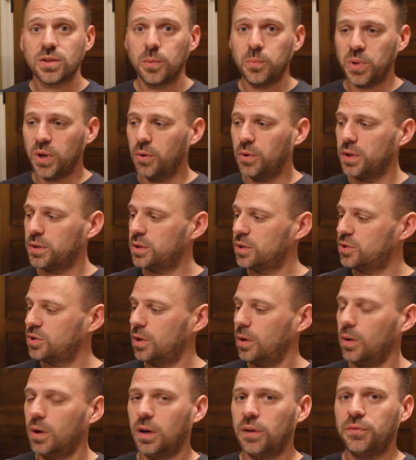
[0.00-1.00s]
component to
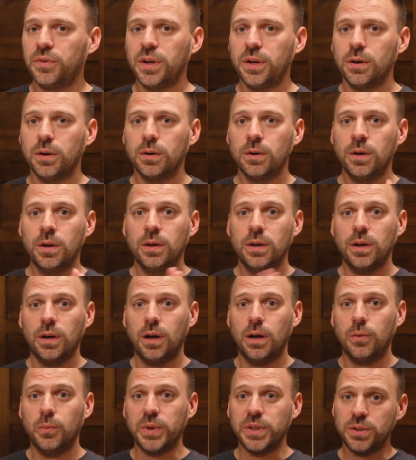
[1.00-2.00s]
show off here,
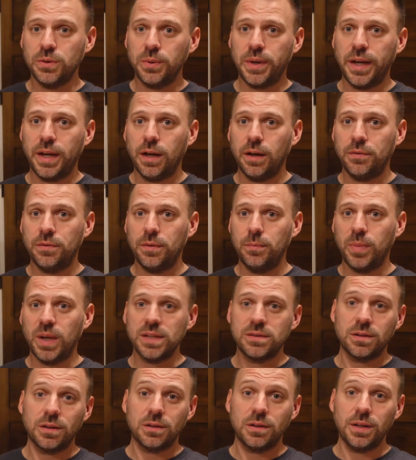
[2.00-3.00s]
we do have
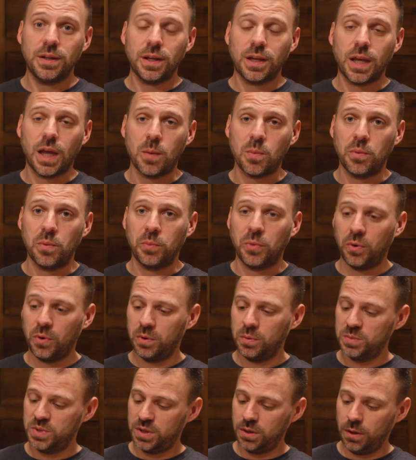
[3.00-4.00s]
basically the cable
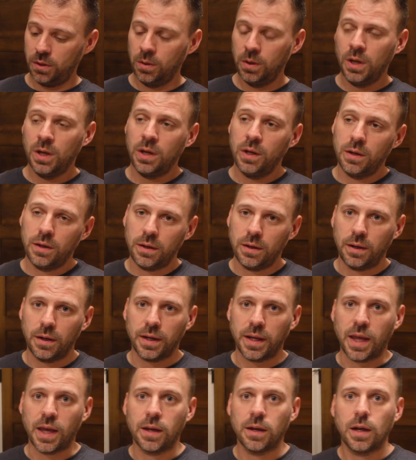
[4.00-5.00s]
modem. So
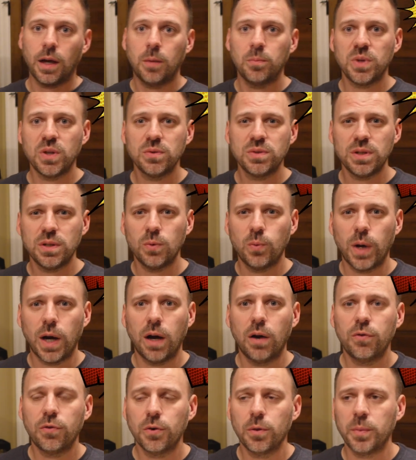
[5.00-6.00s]
again, I'm using
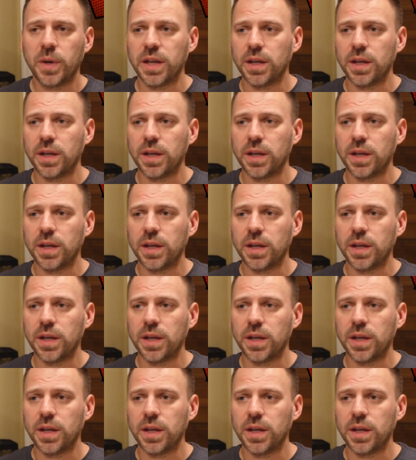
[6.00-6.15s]
WoW for my